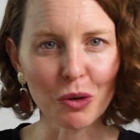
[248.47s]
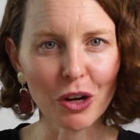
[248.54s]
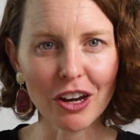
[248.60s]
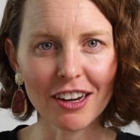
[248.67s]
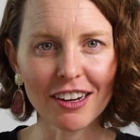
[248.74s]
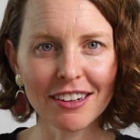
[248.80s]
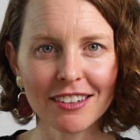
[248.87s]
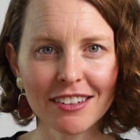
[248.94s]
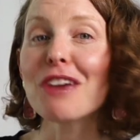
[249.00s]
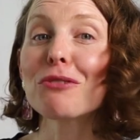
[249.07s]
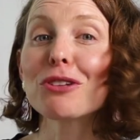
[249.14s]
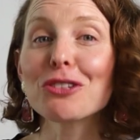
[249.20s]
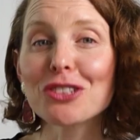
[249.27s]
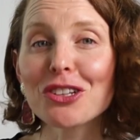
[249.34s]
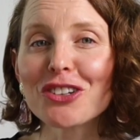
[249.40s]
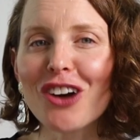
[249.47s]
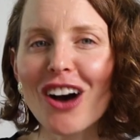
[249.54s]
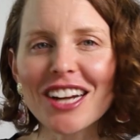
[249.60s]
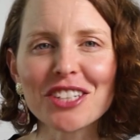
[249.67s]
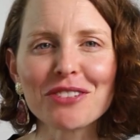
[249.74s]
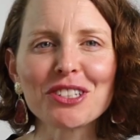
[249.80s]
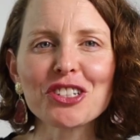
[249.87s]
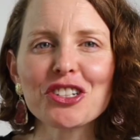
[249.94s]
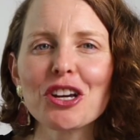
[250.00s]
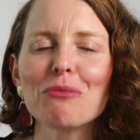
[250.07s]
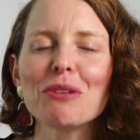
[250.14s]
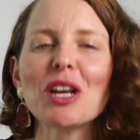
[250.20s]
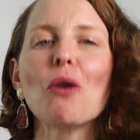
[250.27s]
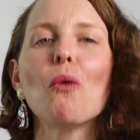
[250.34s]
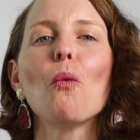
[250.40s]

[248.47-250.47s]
work. It will also guide you in determining